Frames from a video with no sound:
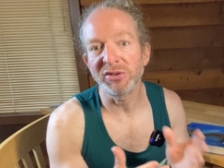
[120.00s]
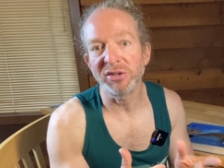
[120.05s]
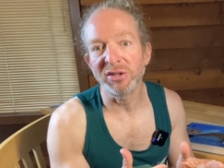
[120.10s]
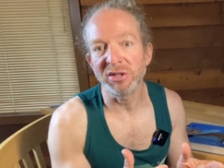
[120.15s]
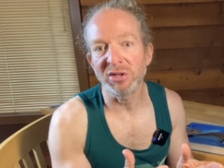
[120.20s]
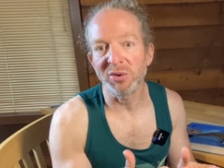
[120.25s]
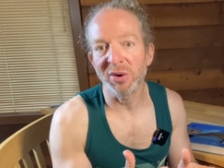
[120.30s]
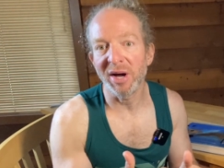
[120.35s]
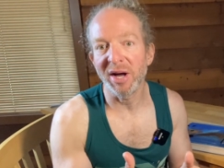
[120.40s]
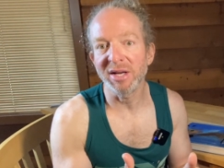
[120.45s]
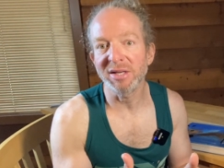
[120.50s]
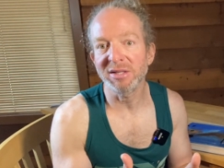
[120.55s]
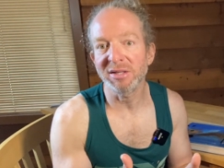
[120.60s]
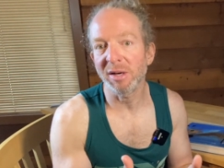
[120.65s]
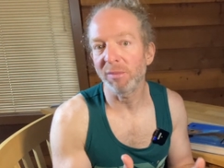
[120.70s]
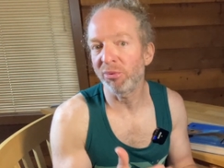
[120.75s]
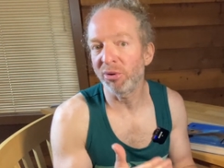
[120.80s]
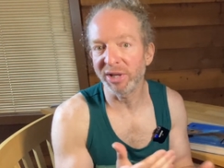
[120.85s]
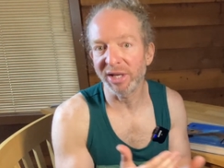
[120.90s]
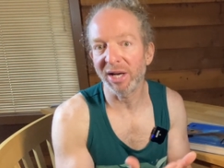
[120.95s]
in the US,
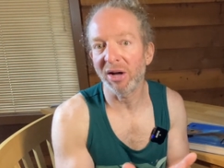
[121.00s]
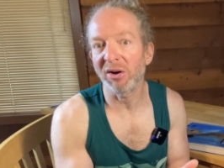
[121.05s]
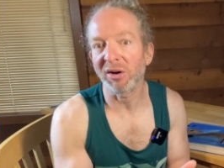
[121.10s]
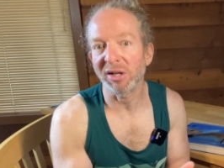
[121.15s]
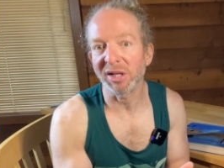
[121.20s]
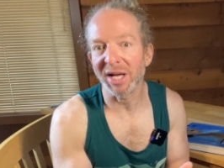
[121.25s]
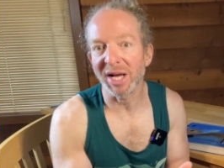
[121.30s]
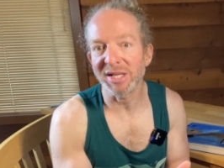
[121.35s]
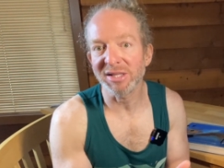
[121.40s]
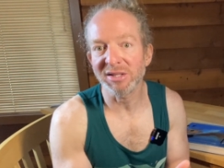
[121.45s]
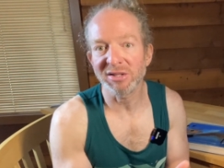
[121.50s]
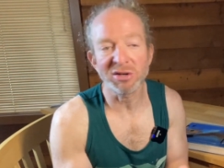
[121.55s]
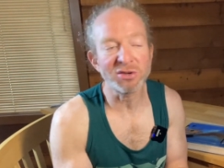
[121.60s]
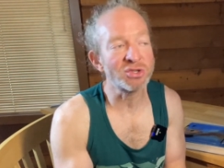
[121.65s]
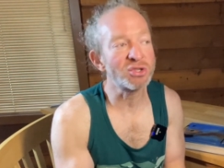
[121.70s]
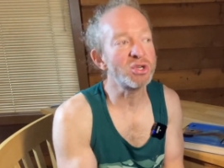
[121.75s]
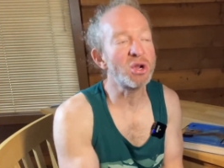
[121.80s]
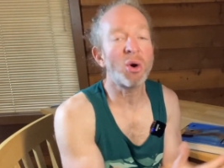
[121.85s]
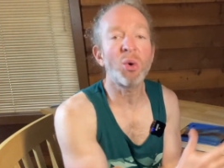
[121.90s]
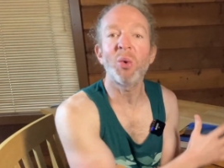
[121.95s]
a pre-calc class,
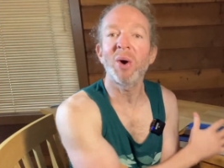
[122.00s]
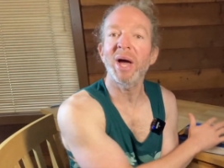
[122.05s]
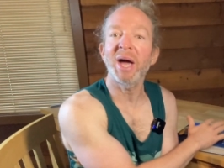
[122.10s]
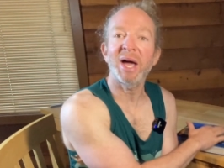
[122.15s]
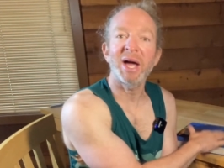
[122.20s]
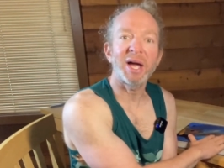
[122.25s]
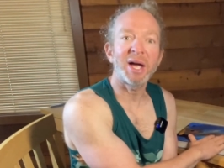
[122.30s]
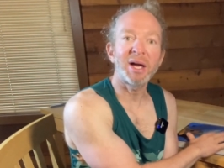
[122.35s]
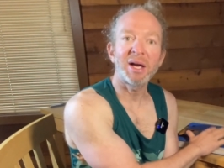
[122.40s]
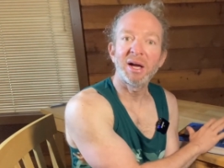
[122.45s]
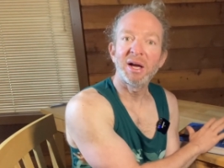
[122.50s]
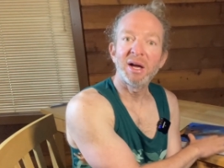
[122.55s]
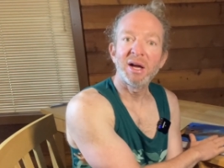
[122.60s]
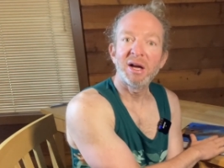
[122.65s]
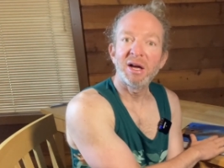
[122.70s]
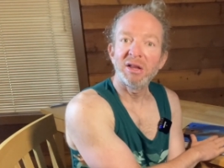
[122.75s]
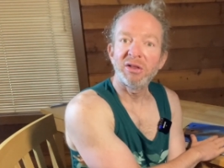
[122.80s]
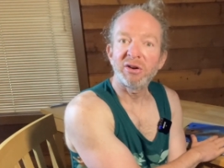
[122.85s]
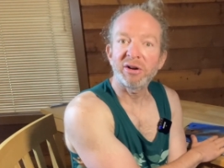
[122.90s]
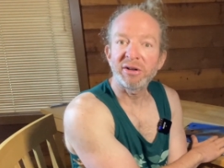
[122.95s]
there's no way
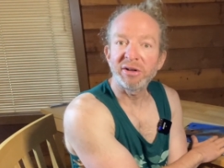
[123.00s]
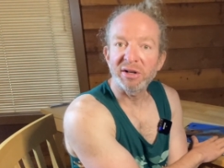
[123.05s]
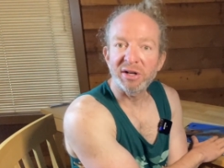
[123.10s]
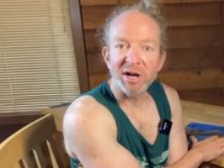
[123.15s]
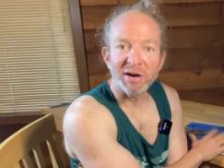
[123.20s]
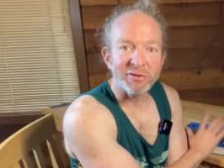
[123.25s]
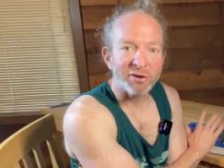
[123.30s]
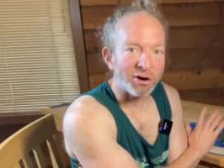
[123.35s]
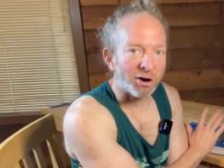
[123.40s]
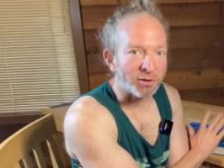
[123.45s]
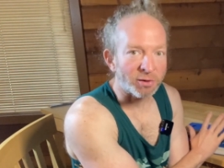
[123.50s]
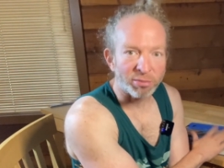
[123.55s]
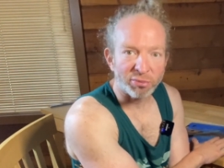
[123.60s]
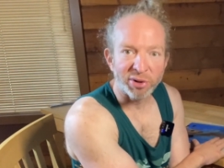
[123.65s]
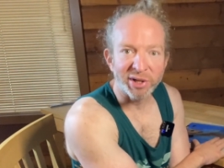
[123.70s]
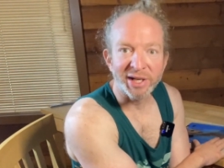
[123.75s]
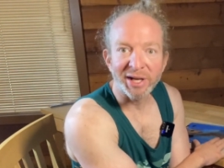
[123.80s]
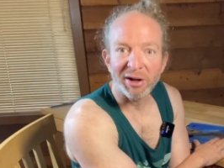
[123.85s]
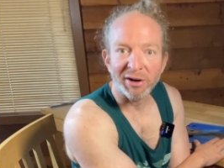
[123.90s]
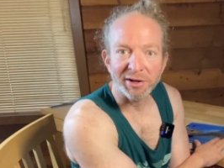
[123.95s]
they're gonna cover all the
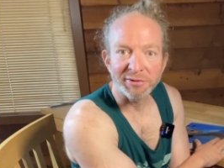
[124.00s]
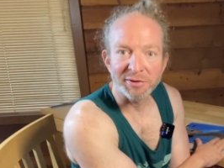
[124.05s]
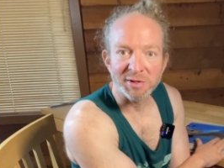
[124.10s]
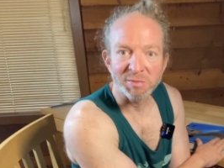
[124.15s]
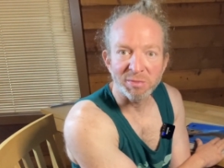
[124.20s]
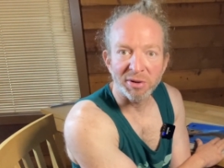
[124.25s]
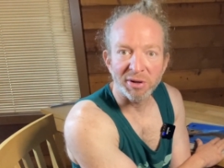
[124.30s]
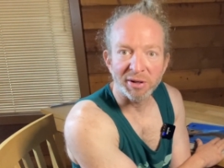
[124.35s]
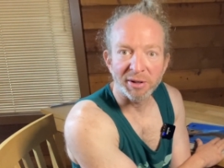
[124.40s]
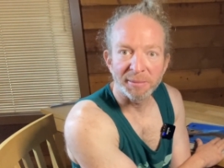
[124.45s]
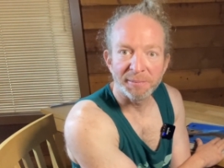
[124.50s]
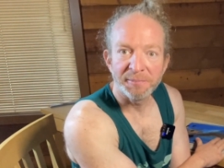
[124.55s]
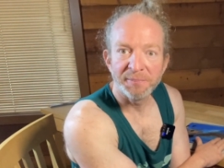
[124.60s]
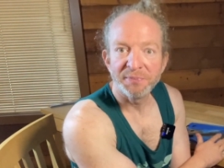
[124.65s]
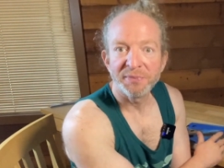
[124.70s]
pre-calc in this book.